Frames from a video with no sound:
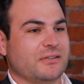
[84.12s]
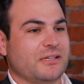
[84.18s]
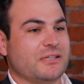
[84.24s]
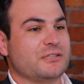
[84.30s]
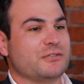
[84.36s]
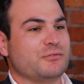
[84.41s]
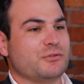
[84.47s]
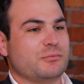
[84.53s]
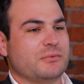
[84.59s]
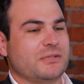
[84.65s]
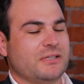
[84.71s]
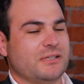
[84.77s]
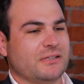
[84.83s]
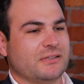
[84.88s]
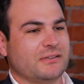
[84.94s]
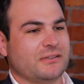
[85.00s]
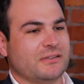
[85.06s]
interview me.
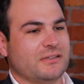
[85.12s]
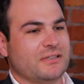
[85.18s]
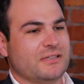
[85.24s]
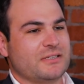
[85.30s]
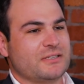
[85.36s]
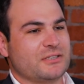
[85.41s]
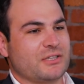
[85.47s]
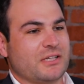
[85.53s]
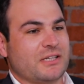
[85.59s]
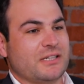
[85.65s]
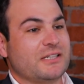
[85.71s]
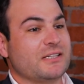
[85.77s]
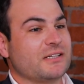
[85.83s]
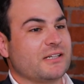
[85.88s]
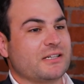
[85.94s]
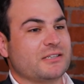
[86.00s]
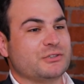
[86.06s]
And so they did,
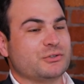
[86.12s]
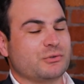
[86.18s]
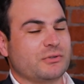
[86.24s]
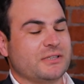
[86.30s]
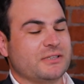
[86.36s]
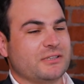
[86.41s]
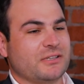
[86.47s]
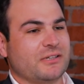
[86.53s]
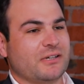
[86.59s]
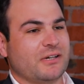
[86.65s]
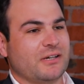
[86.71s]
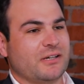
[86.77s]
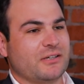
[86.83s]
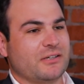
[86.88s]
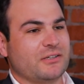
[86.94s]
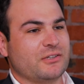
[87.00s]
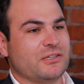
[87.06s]
and I joined the
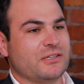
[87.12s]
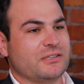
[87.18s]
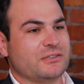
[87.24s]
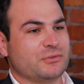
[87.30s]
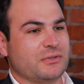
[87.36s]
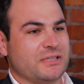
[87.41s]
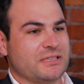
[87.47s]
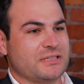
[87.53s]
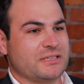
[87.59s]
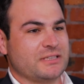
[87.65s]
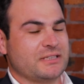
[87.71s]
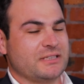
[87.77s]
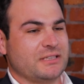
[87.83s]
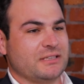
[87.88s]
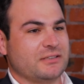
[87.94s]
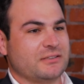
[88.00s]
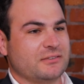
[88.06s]
GAIA early in
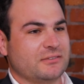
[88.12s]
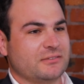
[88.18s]
2016.